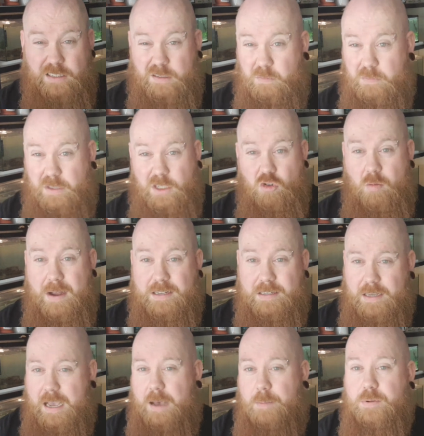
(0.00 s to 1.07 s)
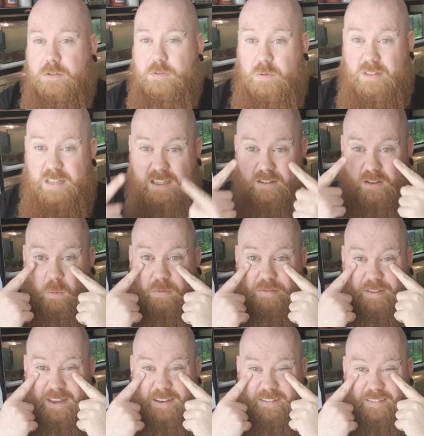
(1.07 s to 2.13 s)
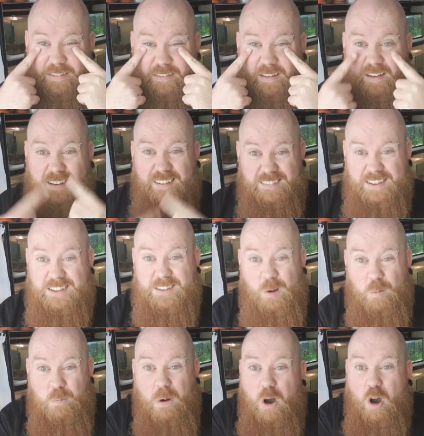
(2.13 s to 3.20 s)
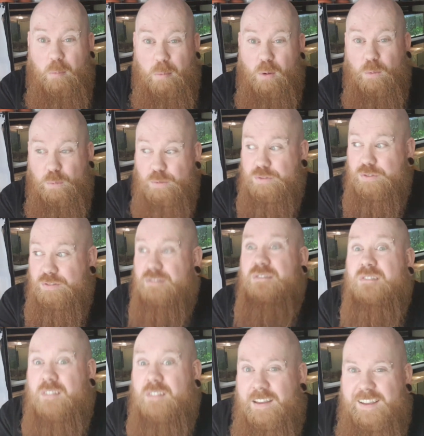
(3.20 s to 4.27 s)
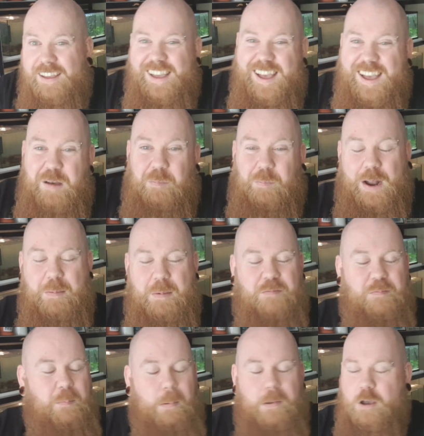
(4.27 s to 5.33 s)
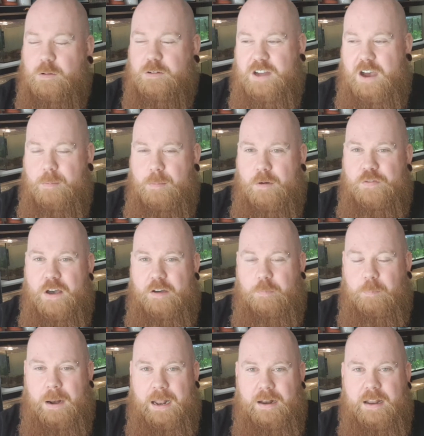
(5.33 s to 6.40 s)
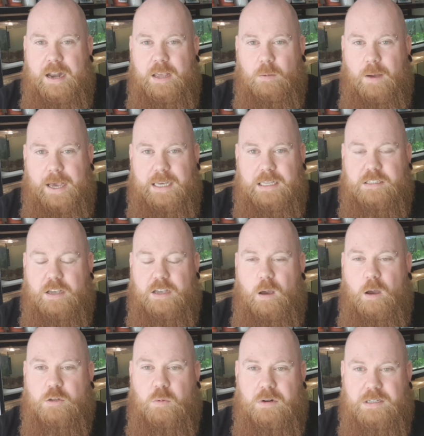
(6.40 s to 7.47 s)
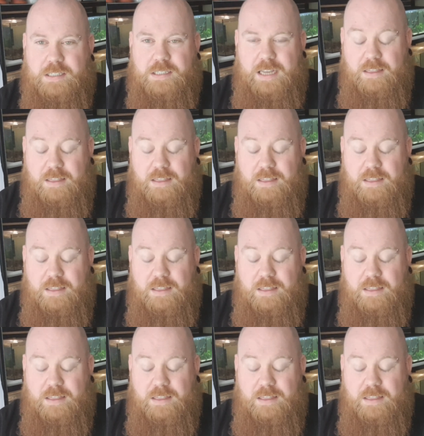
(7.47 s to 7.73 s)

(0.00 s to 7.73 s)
something dramatic happens with these old things, these old marbles. But I'm having no time off that I've planned anyway. So I just want to say